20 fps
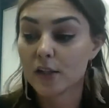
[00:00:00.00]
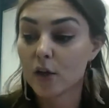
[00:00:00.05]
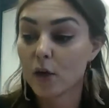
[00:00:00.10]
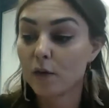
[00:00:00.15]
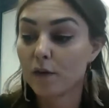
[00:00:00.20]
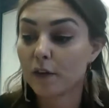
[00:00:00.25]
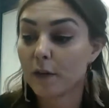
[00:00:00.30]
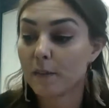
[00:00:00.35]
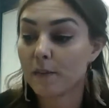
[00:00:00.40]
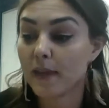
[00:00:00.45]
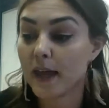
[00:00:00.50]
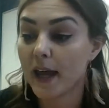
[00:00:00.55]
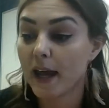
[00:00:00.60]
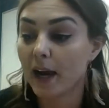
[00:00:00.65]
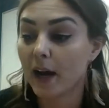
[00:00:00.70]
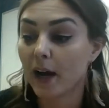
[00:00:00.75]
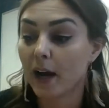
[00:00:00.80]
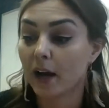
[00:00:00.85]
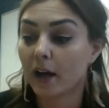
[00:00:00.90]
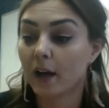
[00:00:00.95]
okay,
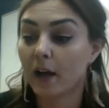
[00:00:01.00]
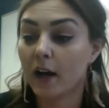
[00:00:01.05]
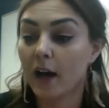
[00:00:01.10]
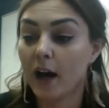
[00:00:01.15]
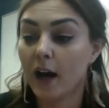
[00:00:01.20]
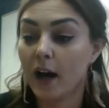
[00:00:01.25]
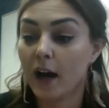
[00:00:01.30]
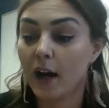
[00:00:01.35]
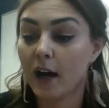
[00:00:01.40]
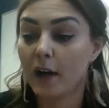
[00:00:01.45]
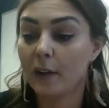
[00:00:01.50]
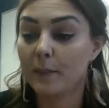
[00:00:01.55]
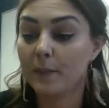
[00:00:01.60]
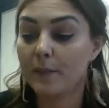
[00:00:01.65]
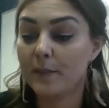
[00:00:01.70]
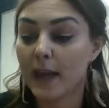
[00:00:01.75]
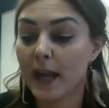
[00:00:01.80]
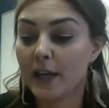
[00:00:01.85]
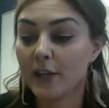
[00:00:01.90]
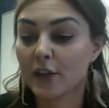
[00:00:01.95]
so from there
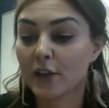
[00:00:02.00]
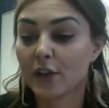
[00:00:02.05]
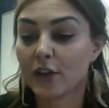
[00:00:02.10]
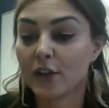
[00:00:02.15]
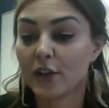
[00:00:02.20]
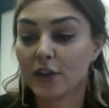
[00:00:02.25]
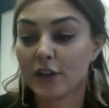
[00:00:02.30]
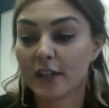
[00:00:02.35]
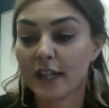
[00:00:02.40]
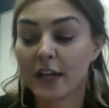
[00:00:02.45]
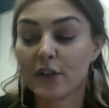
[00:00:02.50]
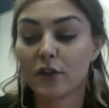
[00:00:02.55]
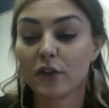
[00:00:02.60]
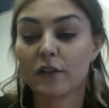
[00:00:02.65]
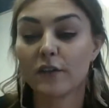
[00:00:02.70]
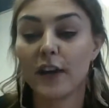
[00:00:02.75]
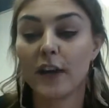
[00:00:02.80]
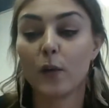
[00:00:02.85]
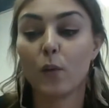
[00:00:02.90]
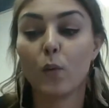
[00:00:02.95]
and your
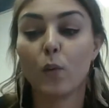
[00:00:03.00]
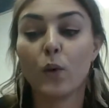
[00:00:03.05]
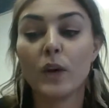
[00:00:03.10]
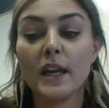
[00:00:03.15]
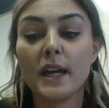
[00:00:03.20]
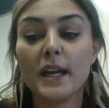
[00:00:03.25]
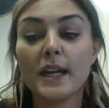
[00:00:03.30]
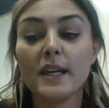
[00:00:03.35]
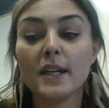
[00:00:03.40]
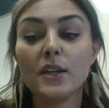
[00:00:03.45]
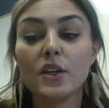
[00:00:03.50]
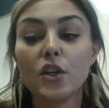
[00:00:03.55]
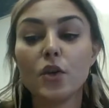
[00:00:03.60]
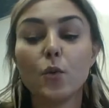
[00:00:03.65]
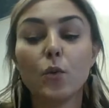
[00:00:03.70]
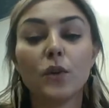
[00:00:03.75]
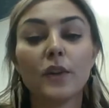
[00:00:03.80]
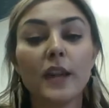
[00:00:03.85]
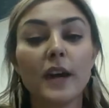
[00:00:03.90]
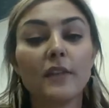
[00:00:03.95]
scheduled event,
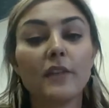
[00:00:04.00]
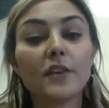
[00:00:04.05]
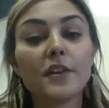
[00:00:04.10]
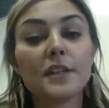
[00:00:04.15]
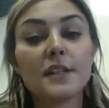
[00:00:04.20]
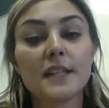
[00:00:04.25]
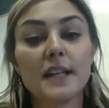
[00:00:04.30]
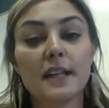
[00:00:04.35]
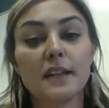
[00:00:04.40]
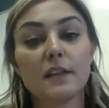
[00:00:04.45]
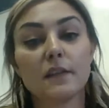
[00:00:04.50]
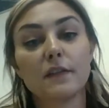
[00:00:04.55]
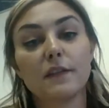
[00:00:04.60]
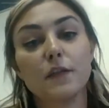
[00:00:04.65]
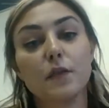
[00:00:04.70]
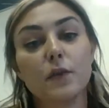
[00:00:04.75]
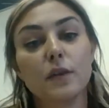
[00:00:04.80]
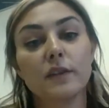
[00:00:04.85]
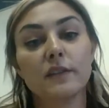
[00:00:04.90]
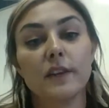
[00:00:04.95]
you will never see
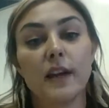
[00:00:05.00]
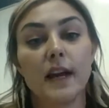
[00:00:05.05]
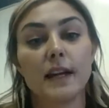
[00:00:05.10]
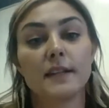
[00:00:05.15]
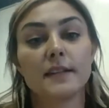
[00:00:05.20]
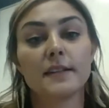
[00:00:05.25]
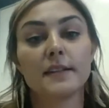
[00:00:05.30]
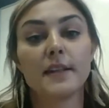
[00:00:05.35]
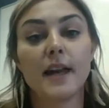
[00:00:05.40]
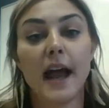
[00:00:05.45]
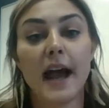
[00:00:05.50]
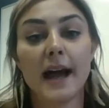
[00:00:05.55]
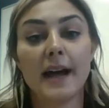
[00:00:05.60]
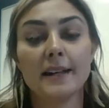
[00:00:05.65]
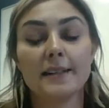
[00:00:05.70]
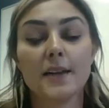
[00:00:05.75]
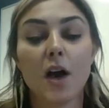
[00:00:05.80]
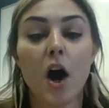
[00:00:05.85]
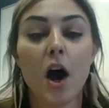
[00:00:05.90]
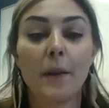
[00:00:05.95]
the food events
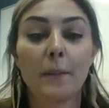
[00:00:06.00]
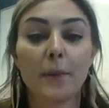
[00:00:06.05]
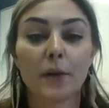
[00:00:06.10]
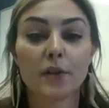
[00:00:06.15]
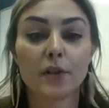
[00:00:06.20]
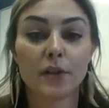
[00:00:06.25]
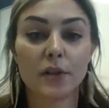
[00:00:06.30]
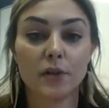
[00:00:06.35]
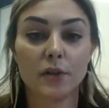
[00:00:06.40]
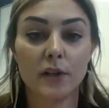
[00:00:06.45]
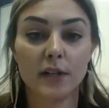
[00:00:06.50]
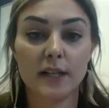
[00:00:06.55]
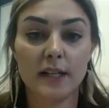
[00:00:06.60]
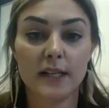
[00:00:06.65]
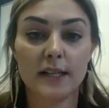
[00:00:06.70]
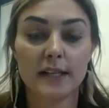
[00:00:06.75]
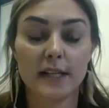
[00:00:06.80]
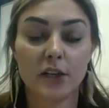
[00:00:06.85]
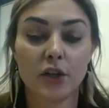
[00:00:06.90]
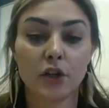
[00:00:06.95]
as
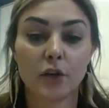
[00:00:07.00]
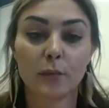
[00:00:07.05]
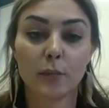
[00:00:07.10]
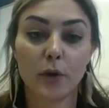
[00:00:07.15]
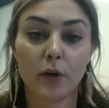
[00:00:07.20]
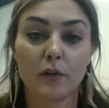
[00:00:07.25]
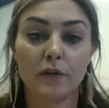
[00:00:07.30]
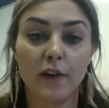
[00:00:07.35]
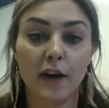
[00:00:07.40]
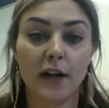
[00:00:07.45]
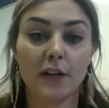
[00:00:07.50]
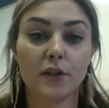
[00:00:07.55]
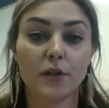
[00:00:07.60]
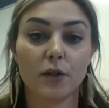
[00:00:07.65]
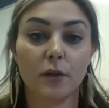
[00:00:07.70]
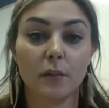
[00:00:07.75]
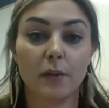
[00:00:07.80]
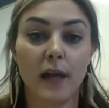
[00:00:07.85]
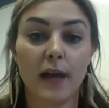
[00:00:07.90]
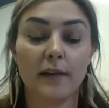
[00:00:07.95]
opportunities in your profile
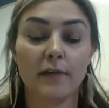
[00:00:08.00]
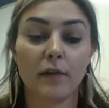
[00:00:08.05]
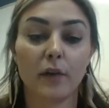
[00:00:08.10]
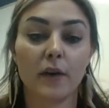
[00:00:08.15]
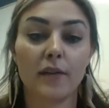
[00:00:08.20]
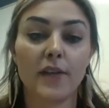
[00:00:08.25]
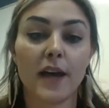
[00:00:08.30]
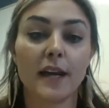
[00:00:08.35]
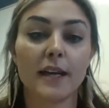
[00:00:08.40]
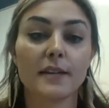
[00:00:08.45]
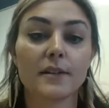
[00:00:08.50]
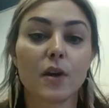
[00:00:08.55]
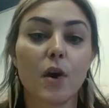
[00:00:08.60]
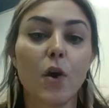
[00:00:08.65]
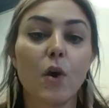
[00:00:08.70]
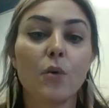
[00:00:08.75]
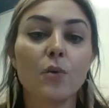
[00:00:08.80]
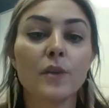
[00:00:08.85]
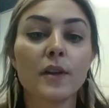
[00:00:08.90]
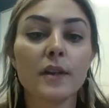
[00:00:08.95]
to apply for it. That is
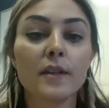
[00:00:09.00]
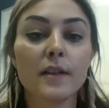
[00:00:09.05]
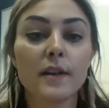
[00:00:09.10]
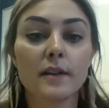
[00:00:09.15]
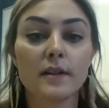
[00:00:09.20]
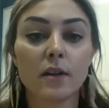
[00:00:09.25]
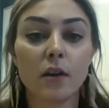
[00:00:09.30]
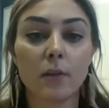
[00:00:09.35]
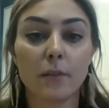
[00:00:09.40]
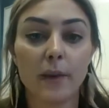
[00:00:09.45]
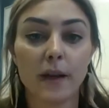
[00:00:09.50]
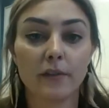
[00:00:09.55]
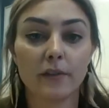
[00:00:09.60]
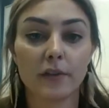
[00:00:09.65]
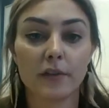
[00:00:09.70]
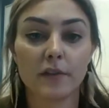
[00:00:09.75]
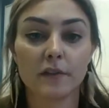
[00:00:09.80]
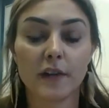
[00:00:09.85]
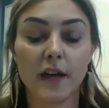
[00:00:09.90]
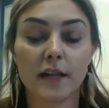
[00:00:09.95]
only the adult
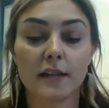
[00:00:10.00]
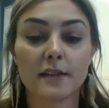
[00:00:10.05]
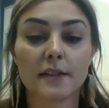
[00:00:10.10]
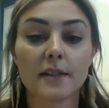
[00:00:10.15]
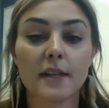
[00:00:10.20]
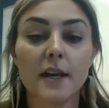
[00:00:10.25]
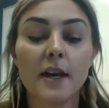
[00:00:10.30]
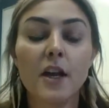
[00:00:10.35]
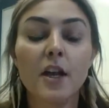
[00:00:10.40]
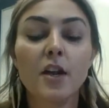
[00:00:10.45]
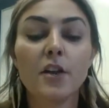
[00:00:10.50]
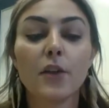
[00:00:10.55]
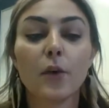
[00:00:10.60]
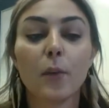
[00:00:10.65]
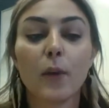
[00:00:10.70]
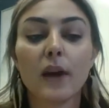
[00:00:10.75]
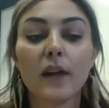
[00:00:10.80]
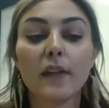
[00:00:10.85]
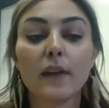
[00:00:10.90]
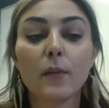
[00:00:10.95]
beverage events. The
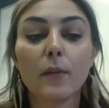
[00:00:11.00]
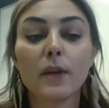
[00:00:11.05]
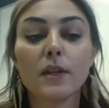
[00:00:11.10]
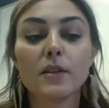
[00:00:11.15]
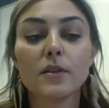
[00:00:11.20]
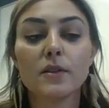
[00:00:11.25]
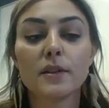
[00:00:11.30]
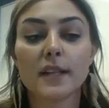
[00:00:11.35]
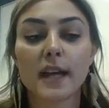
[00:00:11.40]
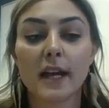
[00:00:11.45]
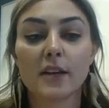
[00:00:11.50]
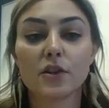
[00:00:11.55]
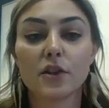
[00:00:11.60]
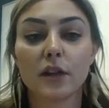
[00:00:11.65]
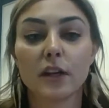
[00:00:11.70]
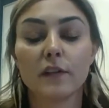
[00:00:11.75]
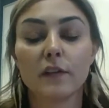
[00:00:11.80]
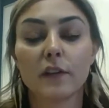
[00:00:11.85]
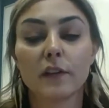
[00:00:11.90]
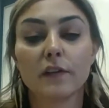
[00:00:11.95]
way that we do
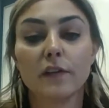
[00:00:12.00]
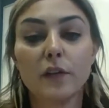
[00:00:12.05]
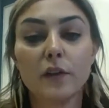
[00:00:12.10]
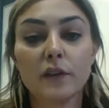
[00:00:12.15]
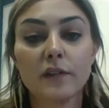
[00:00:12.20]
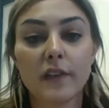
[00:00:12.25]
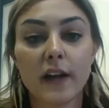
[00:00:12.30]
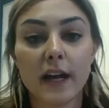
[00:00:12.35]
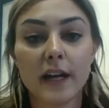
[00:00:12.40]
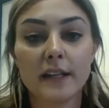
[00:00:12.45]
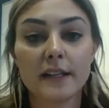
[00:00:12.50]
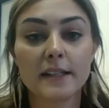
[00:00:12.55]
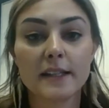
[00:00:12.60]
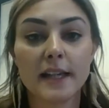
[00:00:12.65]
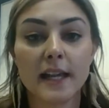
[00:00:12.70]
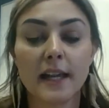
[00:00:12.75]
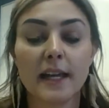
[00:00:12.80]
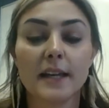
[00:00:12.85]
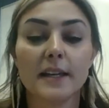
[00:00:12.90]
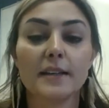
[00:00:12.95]
scheduling for food events
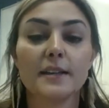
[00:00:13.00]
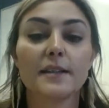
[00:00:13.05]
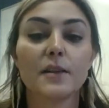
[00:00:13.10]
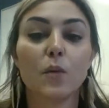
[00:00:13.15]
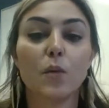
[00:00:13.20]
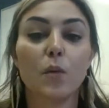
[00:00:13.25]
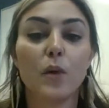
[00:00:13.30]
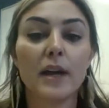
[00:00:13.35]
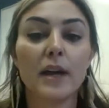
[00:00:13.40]
is